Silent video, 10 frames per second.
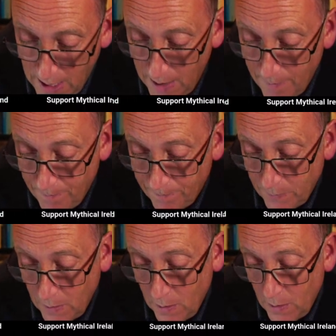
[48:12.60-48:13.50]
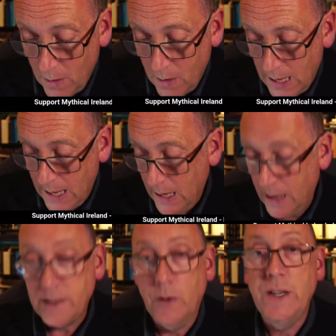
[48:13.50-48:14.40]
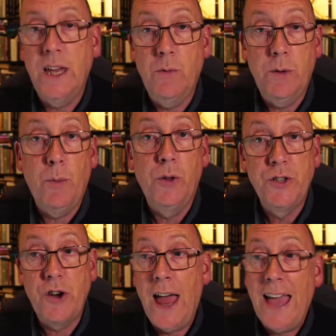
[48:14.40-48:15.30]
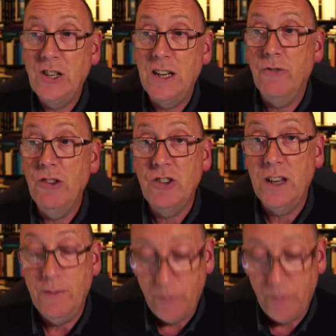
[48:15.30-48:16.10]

um, uh, associated with Munster, actually originally